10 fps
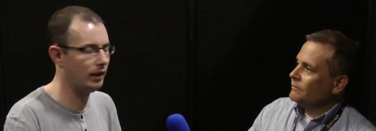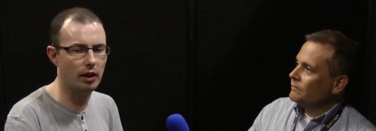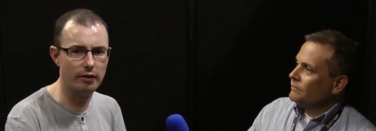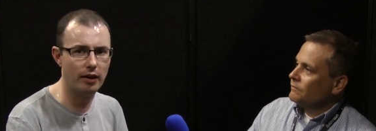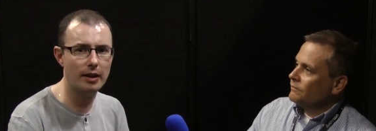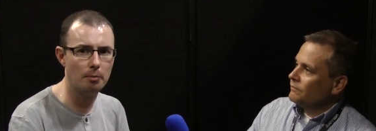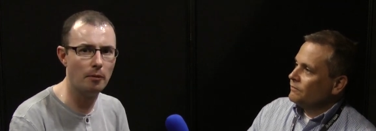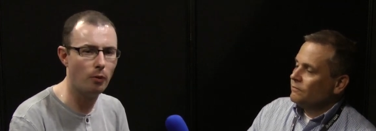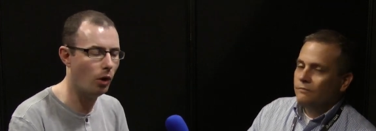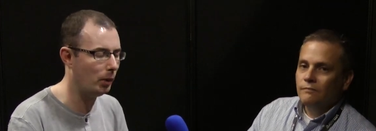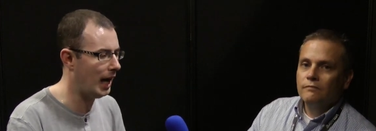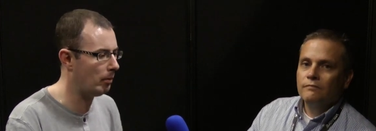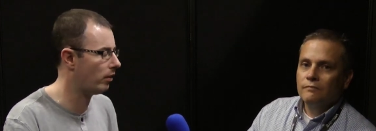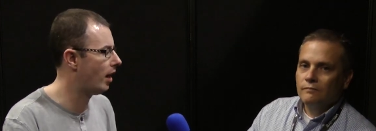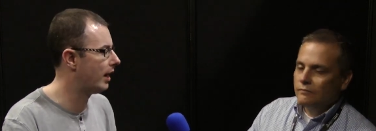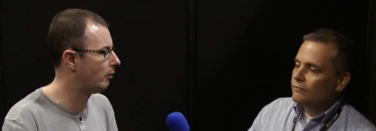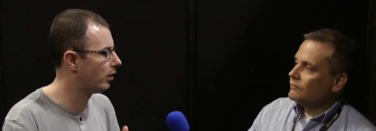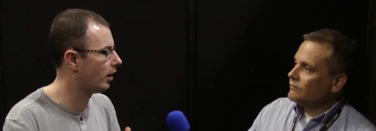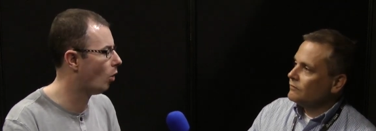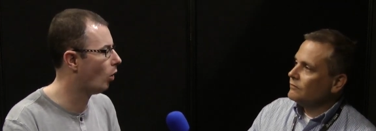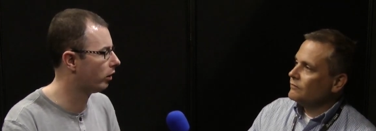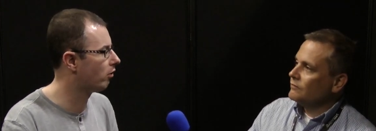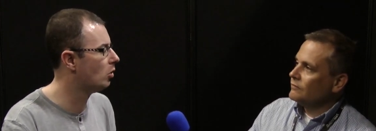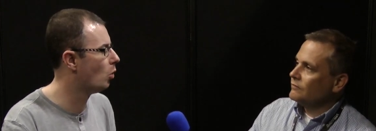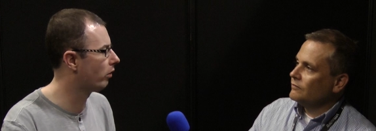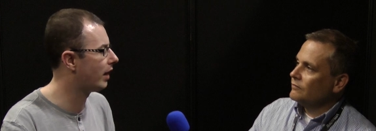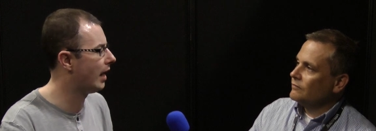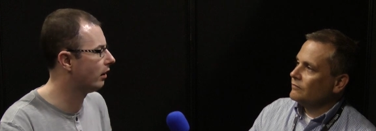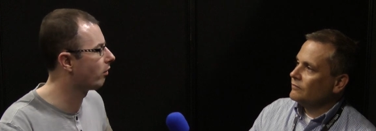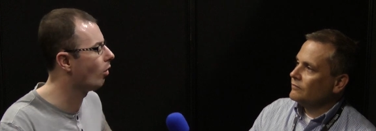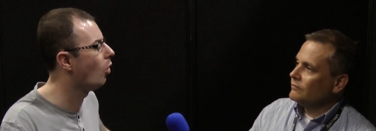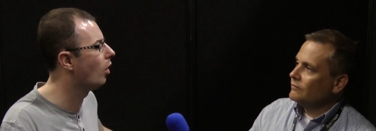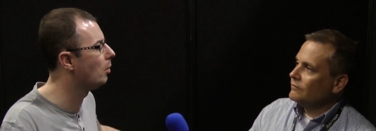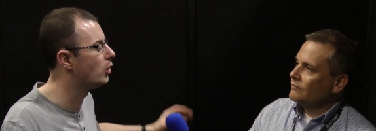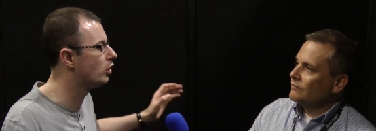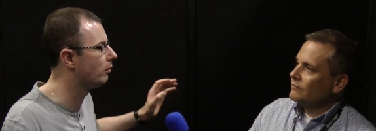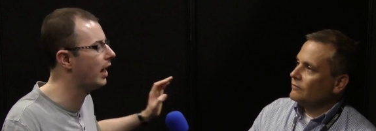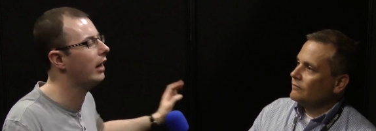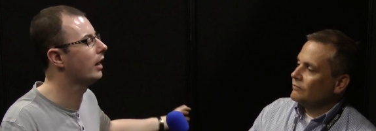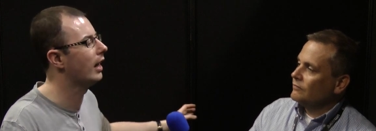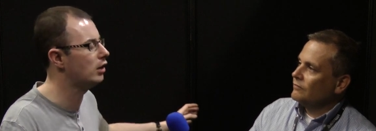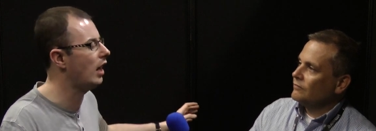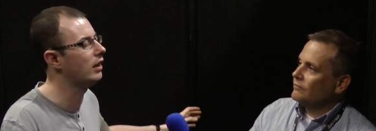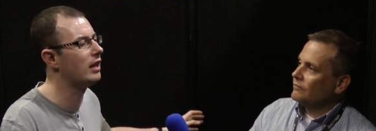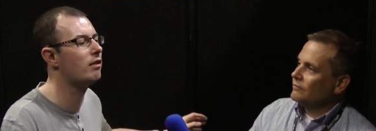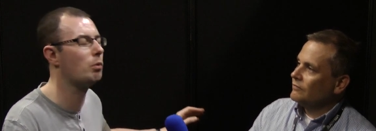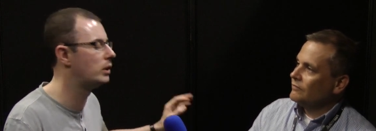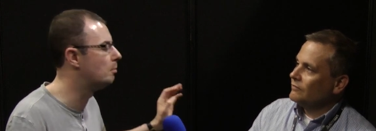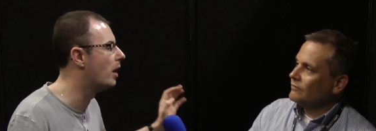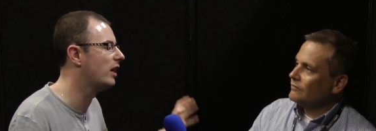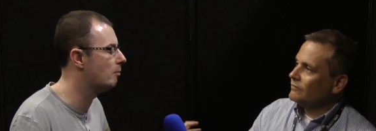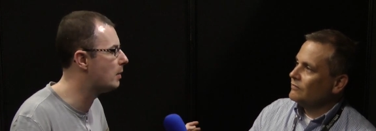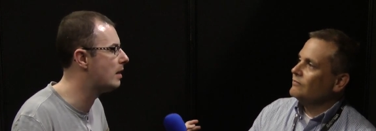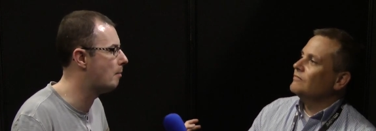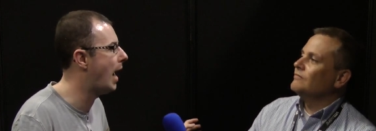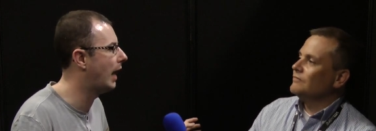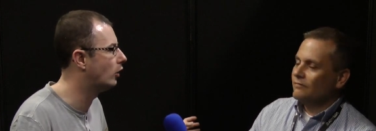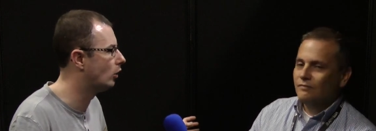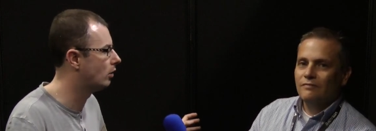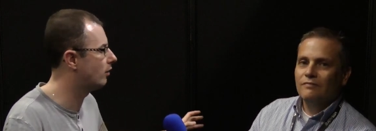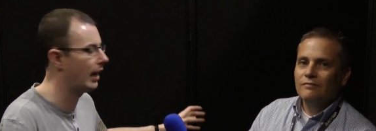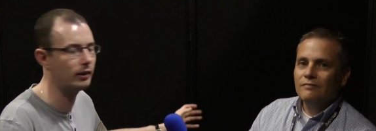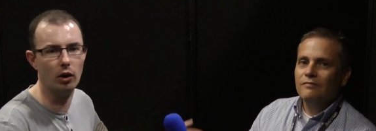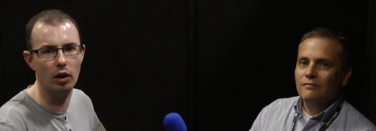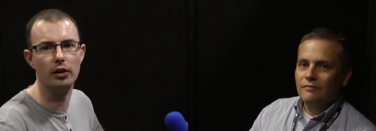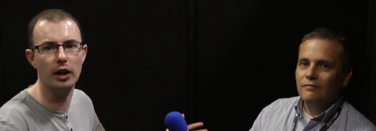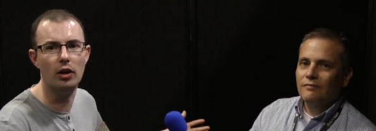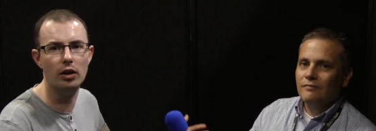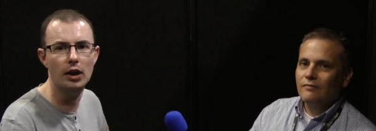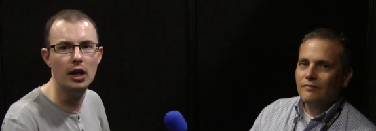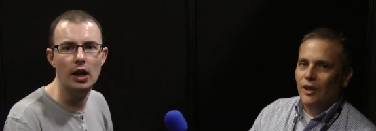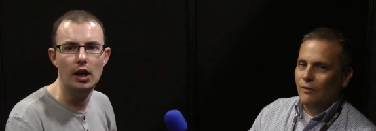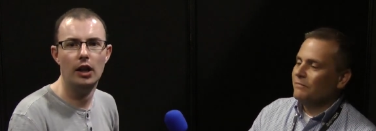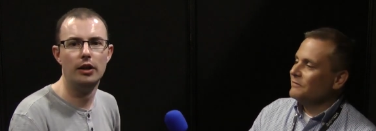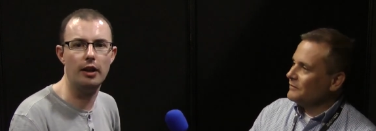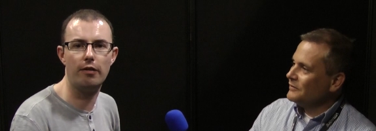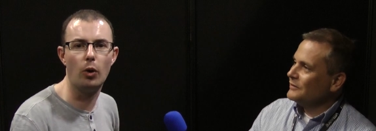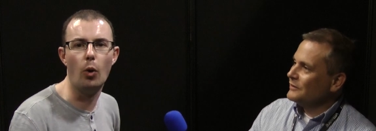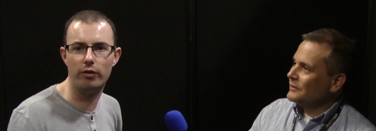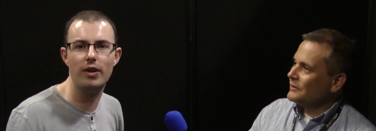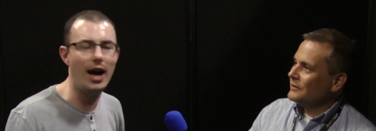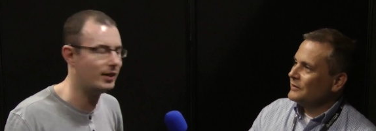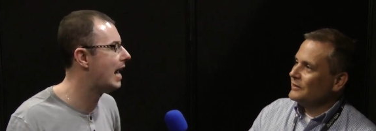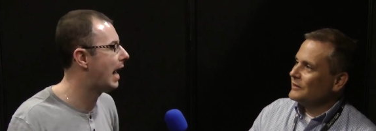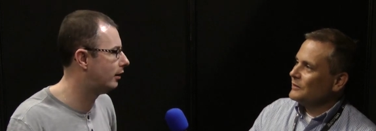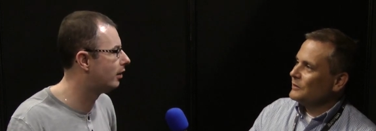Speaker 1: and I said it before with Amazon, everything old is new again. There's a whole bunch of tech, uh, techniques which might have been abandoned. That Kirk, you know, yep. Disco is not dead.